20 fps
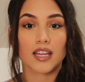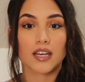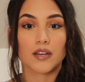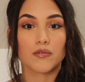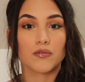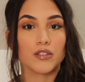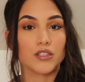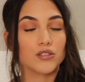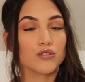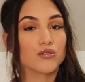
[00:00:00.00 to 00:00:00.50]

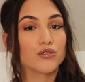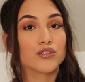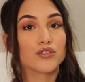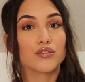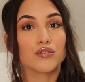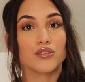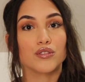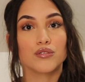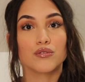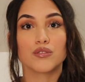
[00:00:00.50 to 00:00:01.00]
Like, we used
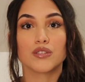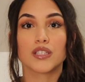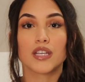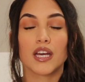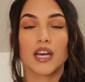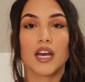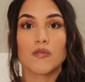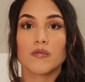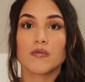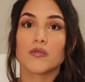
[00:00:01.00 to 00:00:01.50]
to use
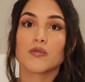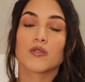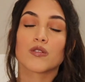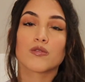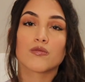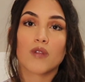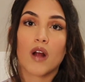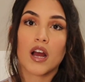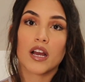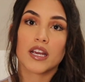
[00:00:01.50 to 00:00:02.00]
it when we
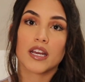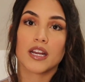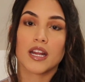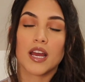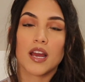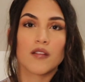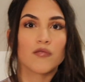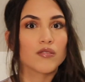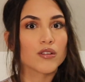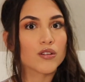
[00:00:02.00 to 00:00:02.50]
were rocking him.